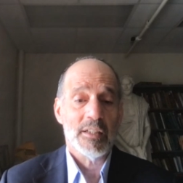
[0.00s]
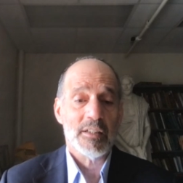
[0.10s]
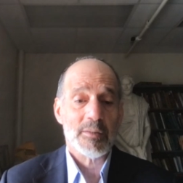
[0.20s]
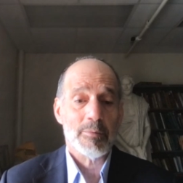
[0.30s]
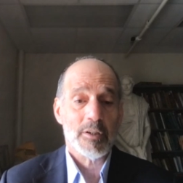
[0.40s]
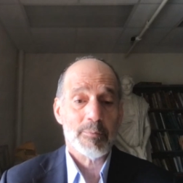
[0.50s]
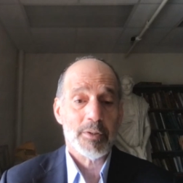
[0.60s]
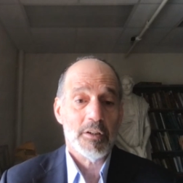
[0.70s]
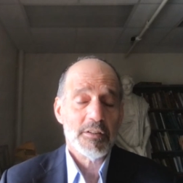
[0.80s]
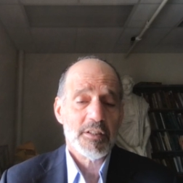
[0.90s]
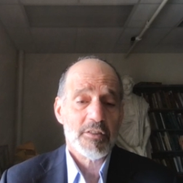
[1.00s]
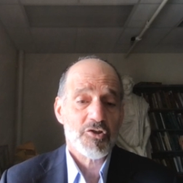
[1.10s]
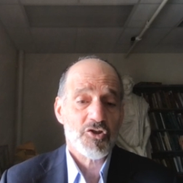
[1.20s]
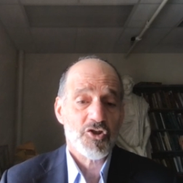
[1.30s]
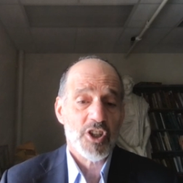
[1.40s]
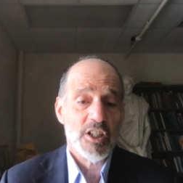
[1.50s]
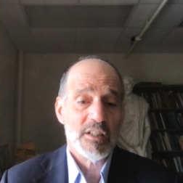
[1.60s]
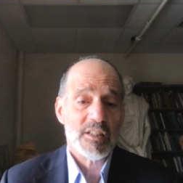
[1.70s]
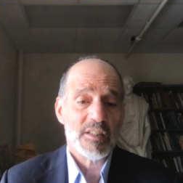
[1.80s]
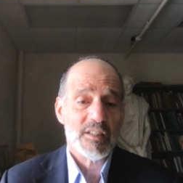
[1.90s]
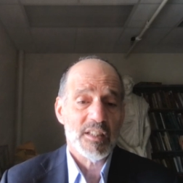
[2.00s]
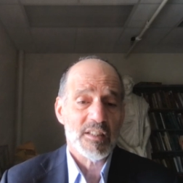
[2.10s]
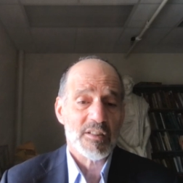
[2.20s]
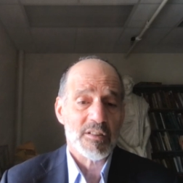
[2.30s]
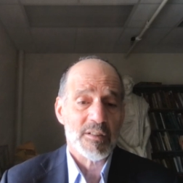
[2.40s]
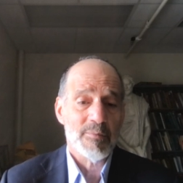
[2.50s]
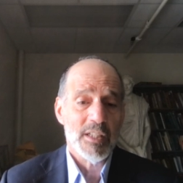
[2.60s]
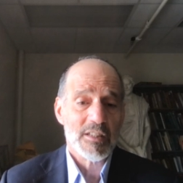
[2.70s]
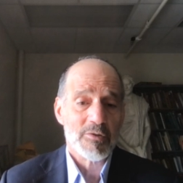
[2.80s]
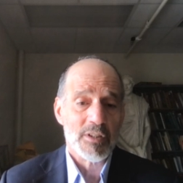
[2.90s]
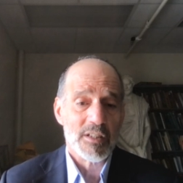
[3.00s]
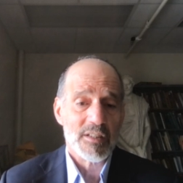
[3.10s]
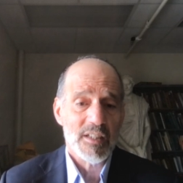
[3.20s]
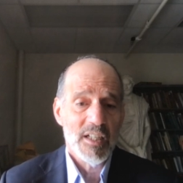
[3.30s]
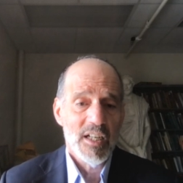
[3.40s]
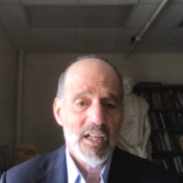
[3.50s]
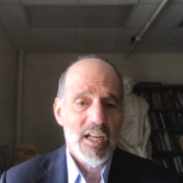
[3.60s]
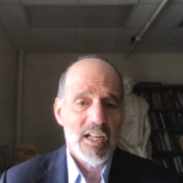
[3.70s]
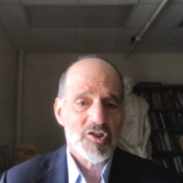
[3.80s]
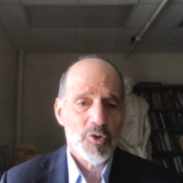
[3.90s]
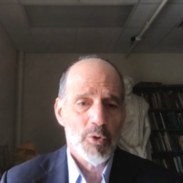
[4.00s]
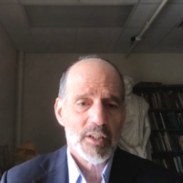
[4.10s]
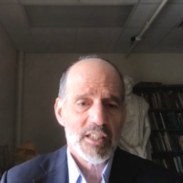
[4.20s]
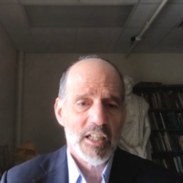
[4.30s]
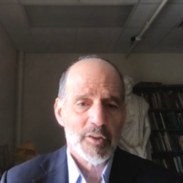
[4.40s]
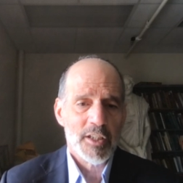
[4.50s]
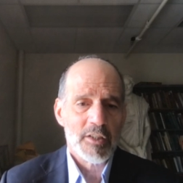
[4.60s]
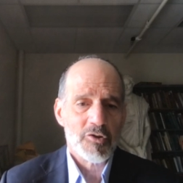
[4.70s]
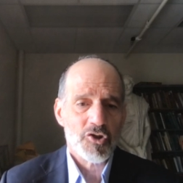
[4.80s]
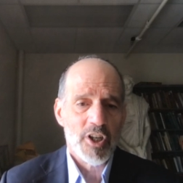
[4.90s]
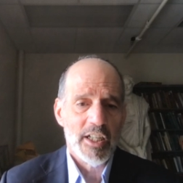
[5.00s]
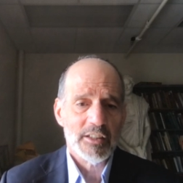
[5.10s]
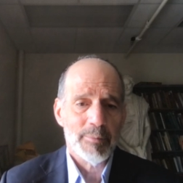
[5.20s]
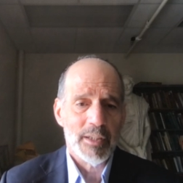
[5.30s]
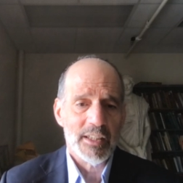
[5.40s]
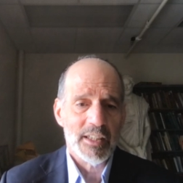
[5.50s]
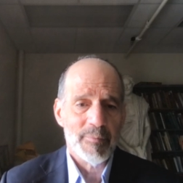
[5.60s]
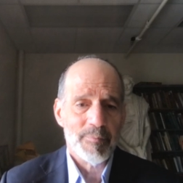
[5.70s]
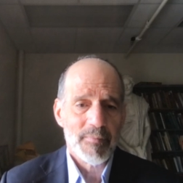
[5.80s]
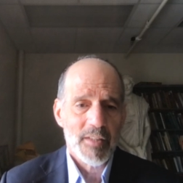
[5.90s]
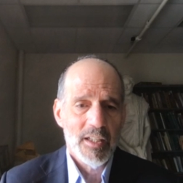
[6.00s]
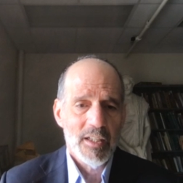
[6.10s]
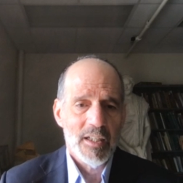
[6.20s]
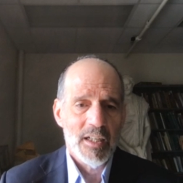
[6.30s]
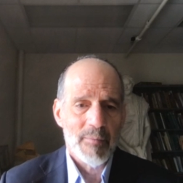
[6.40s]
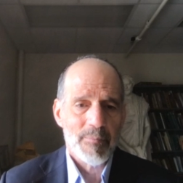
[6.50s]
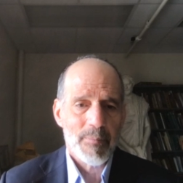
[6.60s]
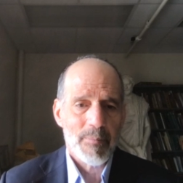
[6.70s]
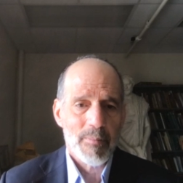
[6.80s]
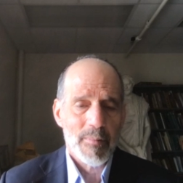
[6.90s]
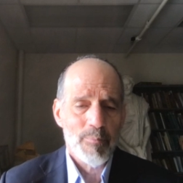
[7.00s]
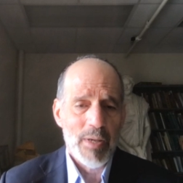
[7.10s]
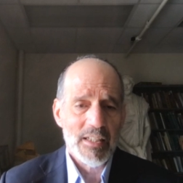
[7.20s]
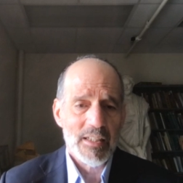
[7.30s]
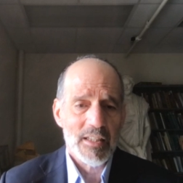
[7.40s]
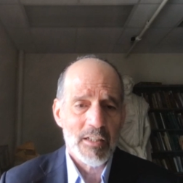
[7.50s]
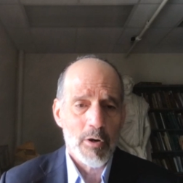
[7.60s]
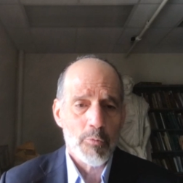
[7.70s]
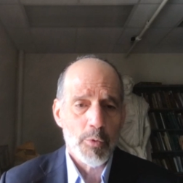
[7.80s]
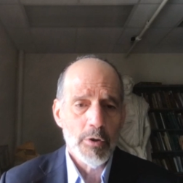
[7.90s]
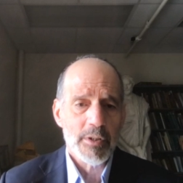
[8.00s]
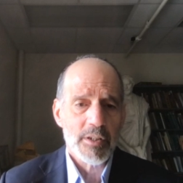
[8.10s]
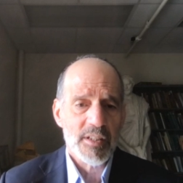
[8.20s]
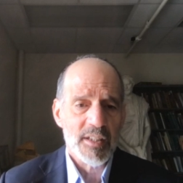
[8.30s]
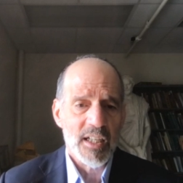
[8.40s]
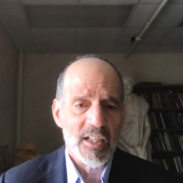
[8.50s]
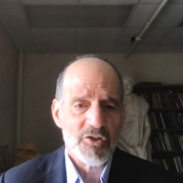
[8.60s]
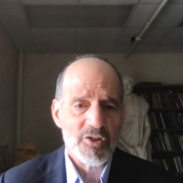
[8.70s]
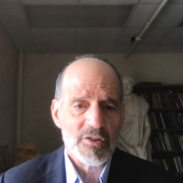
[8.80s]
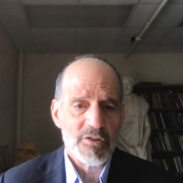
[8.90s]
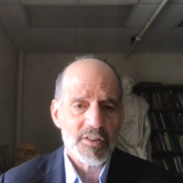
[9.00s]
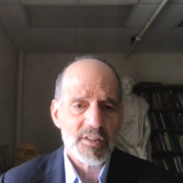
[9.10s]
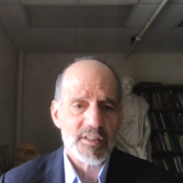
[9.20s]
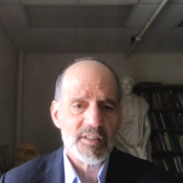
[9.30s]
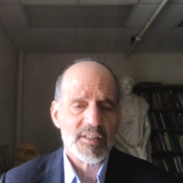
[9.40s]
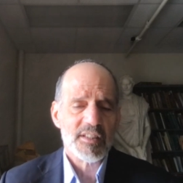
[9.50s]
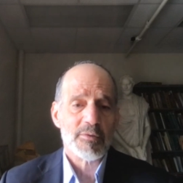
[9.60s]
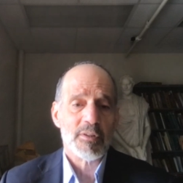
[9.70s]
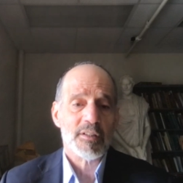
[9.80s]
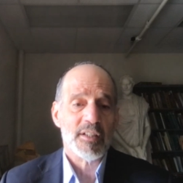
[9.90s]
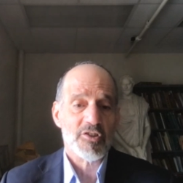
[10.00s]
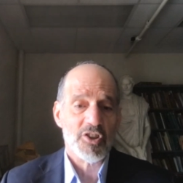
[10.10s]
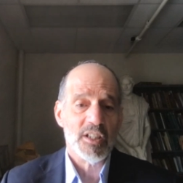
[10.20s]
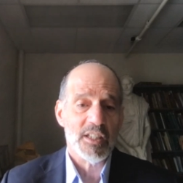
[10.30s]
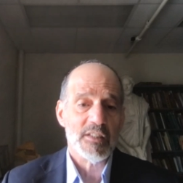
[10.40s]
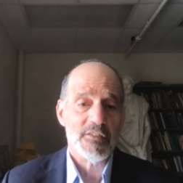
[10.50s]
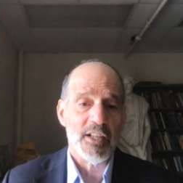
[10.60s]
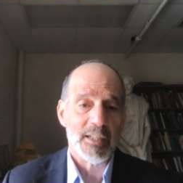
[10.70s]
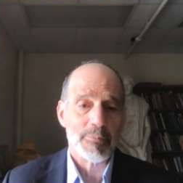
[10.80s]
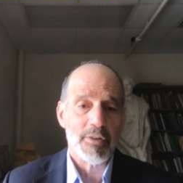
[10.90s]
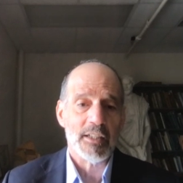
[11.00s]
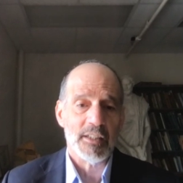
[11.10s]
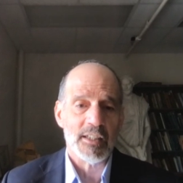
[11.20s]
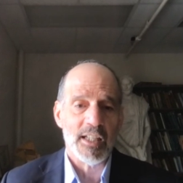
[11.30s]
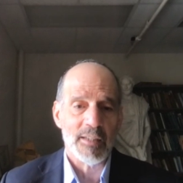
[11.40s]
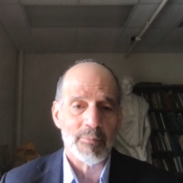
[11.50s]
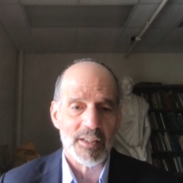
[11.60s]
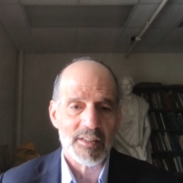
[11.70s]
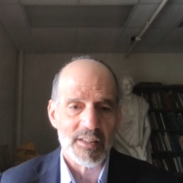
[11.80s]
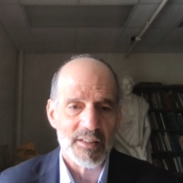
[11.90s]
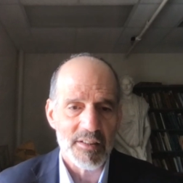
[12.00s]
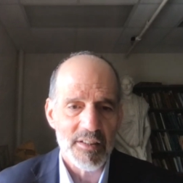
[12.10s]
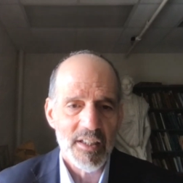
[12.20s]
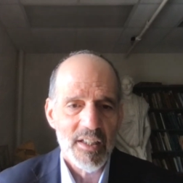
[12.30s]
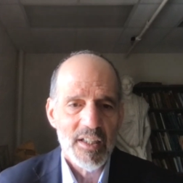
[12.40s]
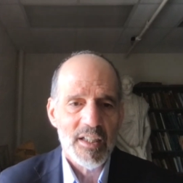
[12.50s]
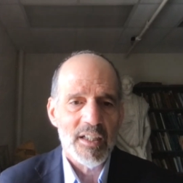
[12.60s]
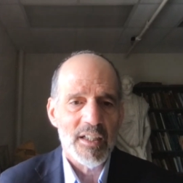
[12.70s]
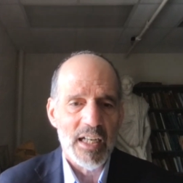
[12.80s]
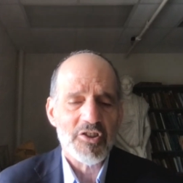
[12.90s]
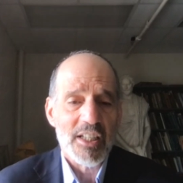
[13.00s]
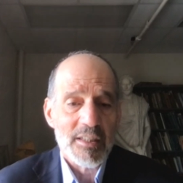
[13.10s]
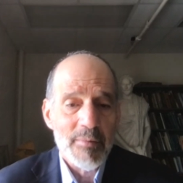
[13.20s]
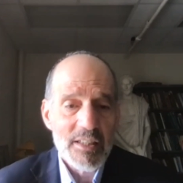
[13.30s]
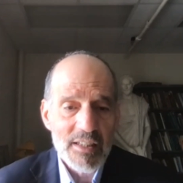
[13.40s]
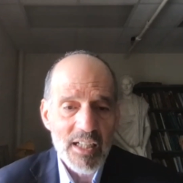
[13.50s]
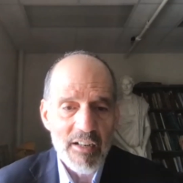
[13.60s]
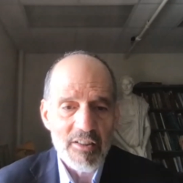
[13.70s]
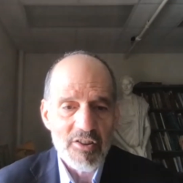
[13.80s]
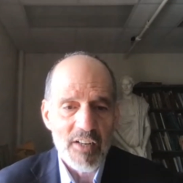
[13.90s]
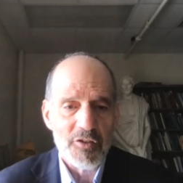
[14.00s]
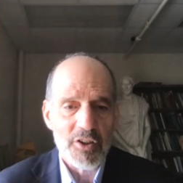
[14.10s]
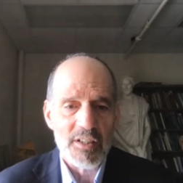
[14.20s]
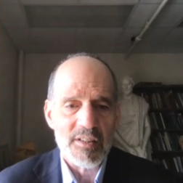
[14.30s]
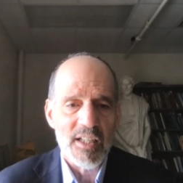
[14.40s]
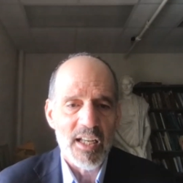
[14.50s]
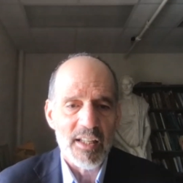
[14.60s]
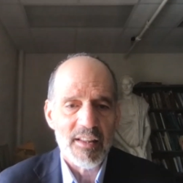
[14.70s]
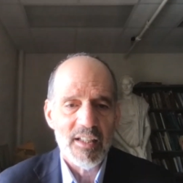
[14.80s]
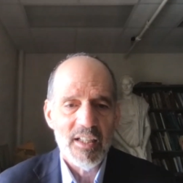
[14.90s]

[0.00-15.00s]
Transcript: on their support. But also, she is Caesar's mistress, and she wants to have another child by him. There are rumors in the ancient sources in Cicero that she is in fact pregnant again by Caesar, and she has a miscarriage after his death.